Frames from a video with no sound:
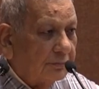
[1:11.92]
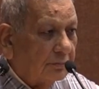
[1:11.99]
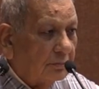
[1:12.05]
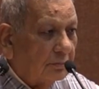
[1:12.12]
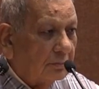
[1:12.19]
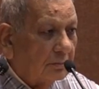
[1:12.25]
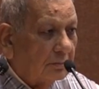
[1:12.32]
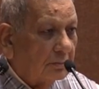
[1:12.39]

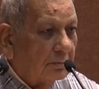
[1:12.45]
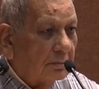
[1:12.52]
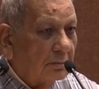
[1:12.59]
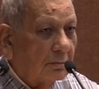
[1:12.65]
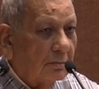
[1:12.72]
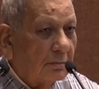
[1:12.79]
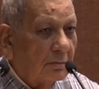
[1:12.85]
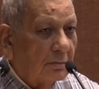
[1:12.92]

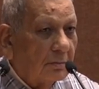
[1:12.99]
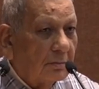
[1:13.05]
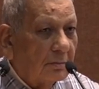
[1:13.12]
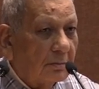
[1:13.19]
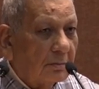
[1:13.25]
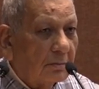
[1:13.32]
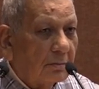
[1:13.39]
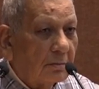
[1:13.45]

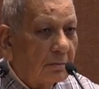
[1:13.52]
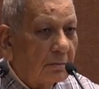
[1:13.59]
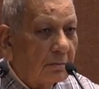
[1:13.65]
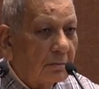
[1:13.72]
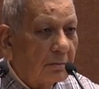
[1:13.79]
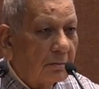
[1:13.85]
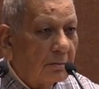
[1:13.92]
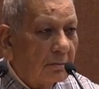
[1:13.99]

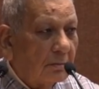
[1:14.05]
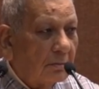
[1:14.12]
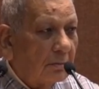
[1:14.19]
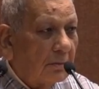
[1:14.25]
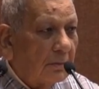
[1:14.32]
[no speech]